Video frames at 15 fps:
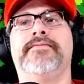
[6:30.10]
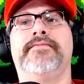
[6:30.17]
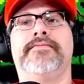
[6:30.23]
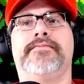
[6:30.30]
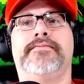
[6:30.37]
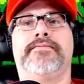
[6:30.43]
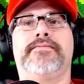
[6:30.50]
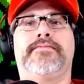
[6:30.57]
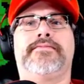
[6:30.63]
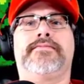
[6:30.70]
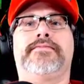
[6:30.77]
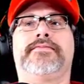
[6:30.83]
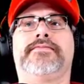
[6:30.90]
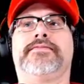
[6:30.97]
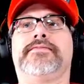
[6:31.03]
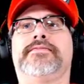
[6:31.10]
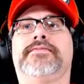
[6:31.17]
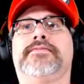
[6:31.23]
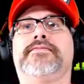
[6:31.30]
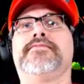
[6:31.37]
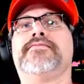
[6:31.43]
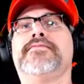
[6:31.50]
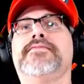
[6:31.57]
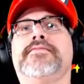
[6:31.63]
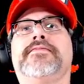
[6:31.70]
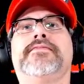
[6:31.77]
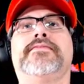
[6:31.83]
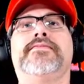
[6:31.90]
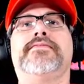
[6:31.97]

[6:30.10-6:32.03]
Nothing is said.